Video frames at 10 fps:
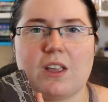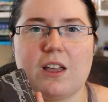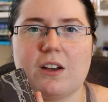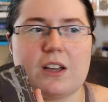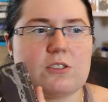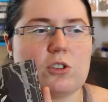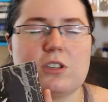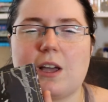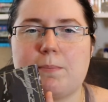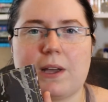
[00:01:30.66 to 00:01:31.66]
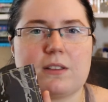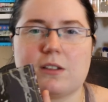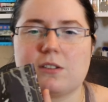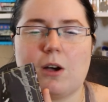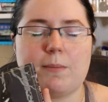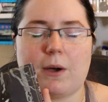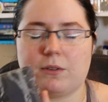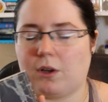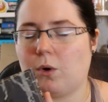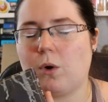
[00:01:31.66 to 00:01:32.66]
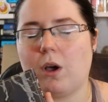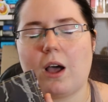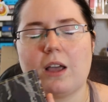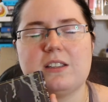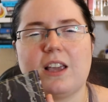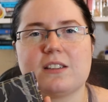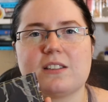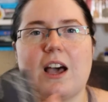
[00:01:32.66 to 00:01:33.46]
like as soon as I picked this up, I was like, yes,